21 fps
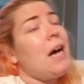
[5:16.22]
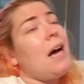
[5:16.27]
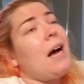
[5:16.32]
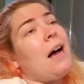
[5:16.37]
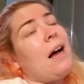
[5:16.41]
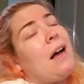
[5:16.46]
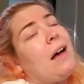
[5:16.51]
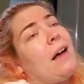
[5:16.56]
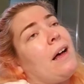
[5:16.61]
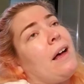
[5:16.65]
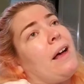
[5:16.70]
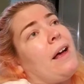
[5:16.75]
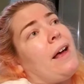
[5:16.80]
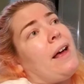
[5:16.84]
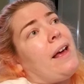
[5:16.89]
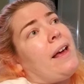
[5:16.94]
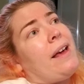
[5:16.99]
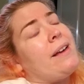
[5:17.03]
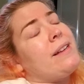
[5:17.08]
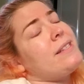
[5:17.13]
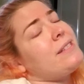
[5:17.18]

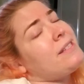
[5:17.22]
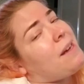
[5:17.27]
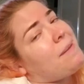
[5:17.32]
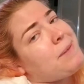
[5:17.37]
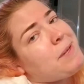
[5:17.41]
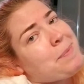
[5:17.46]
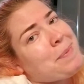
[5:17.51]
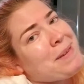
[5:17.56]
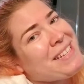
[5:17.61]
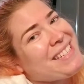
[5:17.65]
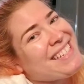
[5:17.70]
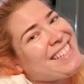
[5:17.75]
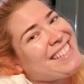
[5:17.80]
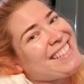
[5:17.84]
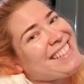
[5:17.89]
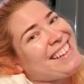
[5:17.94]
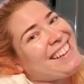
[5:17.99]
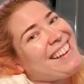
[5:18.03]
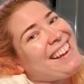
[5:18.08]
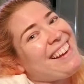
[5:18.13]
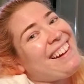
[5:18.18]
I stopped at
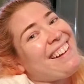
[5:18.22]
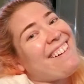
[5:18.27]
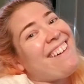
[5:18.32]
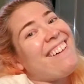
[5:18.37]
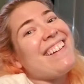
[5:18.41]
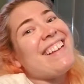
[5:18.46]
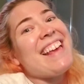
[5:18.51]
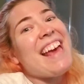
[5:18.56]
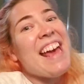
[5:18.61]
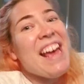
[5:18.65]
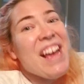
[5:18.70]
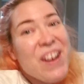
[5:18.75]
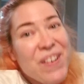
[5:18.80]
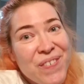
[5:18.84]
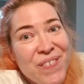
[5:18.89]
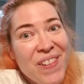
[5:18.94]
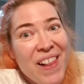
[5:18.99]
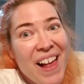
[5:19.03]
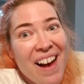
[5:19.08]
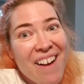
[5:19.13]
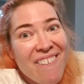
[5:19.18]
PCC and I got cake
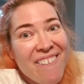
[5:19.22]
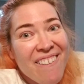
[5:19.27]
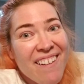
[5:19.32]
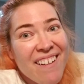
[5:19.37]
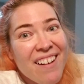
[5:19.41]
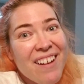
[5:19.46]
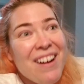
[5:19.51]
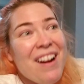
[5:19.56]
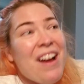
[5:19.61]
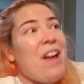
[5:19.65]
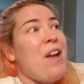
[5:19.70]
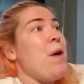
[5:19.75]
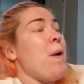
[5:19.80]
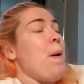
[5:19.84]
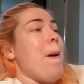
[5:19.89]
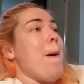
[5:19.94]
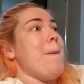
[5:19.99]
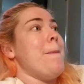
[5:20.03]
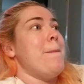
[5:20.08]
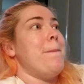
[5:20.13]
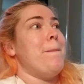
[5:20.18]
flour.
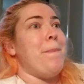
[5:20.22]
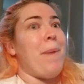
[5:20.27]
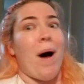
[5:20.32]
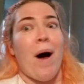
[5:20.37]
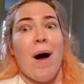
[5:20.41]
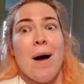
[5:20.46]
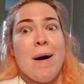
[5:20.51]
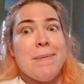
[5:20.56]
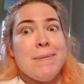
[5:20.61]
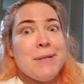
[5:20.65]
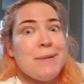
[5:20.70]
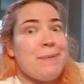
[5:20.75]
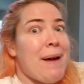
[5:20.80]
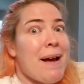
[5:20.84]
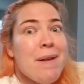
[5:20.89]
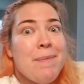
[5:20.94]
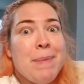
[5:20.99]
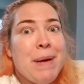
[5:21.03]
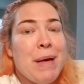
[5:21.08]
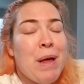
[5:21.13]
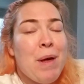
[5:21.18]
Bob's
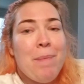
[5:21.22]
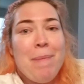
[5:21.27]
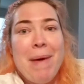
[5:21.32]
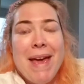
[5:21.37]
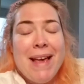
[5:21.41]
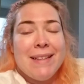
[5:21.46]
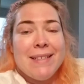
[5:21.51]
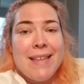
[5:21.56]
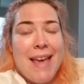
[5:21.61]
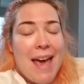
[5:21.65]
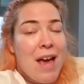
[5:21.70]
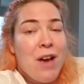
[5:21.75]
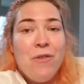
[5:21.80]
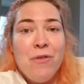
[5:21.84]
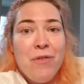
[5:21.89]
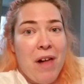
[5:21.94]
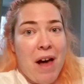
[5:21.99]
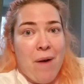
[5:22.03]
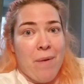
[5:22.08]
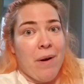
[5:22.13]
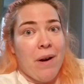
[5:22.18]
Red Mill makes cake
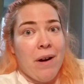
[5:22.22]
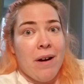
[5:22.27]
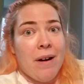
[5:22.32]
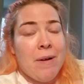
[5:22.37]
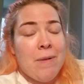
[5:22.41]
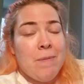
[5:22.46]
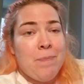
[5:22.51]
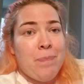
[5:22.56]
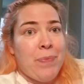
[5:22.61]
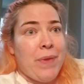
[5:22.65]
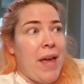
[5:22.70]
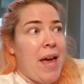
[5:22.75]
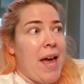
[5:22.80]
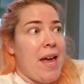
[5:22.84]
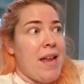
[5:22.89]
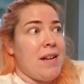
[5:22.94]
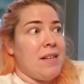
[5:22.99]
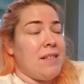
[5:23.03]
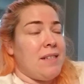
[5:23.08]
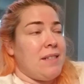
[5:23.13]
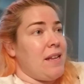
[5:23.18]
flour,
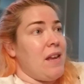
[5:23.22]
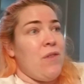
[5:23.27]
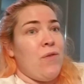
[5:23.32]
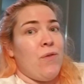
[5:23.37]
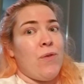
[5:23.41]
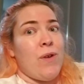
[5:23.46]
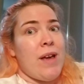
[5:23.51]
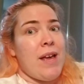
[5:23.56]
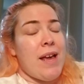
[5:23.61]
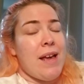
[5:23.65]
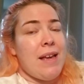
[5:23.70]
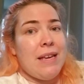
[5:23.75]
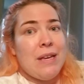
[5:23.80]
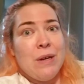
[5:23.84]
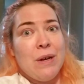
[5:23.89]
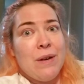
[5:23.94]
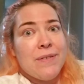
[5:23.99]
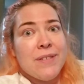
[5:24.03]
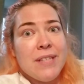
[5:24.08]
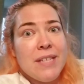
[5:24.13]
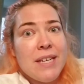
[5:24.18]
and Safeway and
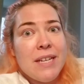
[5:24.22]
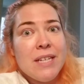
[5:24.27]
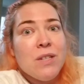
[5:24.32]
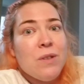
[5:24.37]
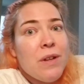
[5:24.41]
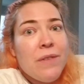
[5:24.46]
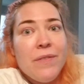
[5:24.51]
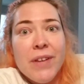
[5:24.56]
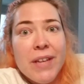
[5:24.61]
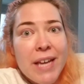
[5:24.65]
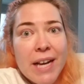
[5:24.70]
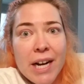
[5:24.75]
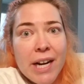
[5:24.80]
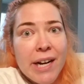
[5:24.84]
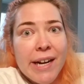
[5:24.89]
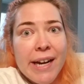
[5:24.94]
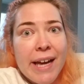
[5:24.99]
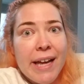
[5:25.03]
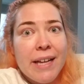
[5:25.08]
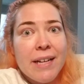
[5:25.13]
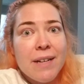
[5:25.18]
QFC don't even
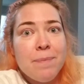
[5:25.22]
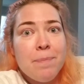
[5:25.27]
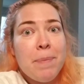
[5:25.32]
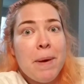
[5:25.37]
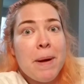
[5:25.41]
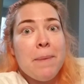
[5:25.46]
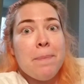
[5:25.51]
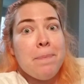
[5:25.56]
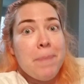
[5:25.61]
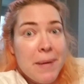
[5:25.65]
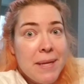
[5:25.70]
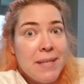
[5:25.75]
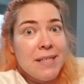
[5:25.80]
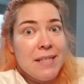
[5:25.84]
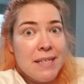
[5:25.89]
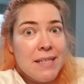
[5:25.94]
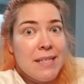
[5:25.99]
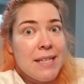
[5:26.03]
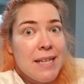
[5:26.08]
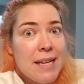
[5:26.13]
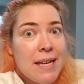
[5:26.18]
carry it, but
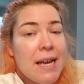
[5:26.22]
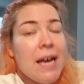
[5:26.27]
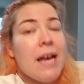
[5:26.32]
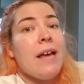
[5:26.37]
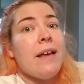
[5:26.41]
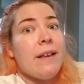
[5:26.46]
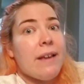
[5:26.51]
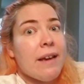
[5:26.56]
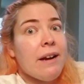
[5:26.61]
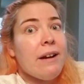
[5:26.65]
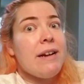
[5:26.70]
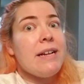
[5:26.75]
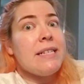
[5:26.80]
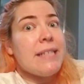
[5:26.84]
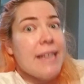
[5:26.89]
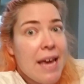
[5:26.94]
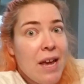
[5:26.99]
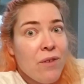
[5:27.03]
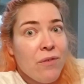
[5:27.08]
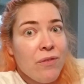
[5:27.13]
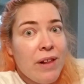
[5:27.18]
PCC carries
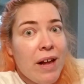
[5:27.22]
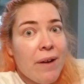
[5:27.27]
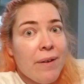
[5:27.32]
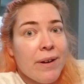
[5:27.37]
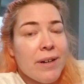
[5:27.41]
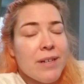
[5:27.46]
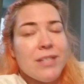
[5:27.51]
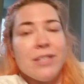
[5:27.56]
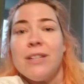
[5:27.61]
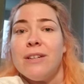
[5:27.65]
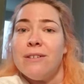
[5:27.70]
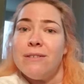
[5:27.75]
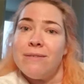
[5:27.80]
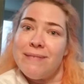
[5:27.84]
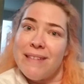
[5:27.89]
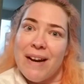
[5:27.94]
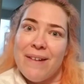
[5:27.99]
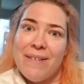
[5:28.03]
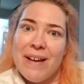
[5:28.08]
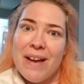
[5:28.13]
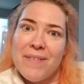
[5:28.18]
cake flour. So
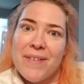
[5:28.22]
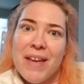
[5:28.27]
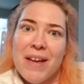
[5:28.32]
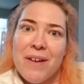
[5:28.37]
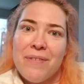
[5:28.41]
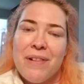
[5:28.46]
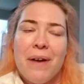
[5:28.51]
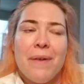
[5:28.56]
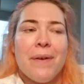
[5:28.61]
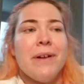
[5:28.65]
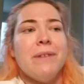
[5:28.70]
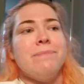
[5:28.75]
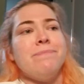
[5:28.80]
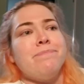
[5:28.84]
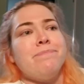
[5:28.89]
now we have cake flour.